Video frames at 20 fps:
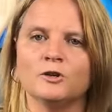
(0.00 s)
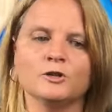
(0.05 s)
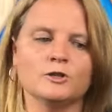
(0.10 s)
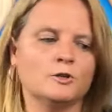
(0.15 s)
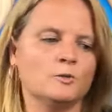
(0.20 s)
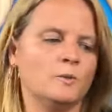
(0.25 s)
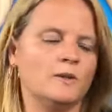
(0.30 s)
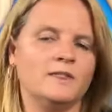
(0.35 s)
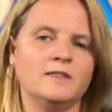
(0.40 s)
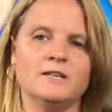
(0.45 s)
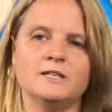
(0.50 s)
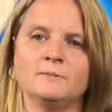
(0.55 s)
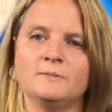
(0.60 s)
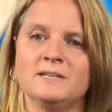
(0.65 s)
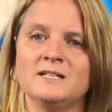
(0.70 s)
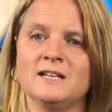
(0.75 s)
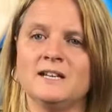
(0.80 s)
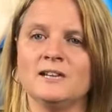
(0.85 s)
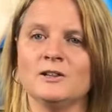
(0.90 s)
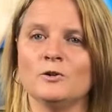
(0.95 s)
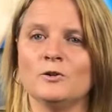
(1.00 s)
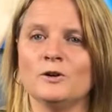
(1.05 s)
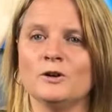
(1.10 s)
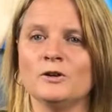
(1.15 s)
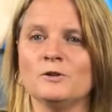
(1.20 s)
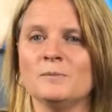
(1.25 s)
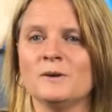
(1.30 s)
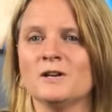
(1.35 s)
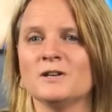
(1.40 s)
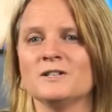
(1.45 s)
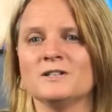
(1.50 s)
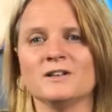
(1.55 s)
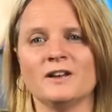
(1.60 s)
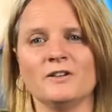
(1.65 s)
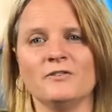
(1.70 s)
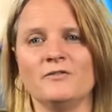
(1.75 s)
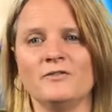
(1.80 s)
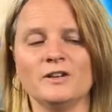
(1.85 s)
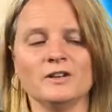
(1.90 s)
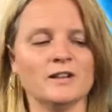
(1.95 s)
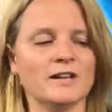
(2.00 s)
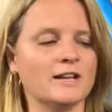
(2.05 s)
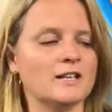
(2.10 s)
oils with this particular oil because I feel